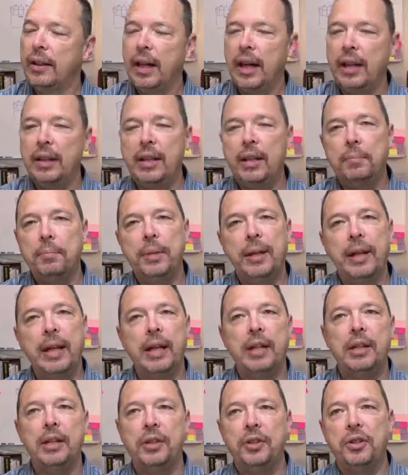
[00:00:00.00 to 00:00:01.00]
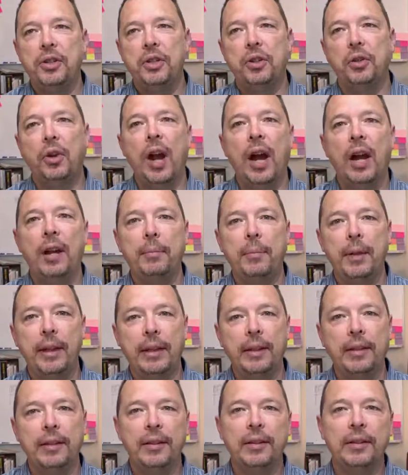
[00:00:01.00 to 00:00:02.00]
and then begin
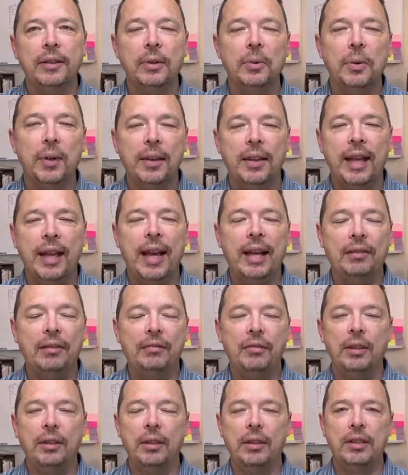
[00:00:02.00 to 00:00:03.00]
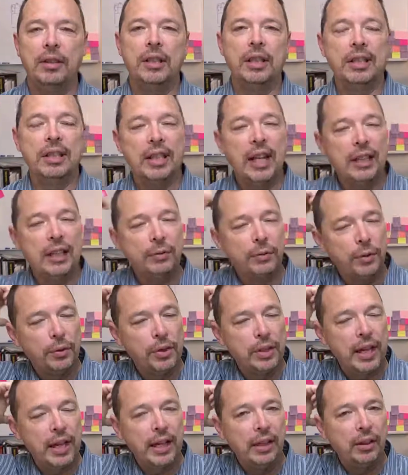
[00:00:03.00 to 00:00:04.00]
describing what that successful
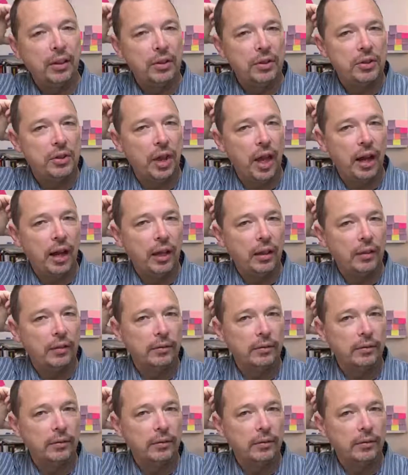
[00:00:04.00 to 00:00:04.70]
state looks like.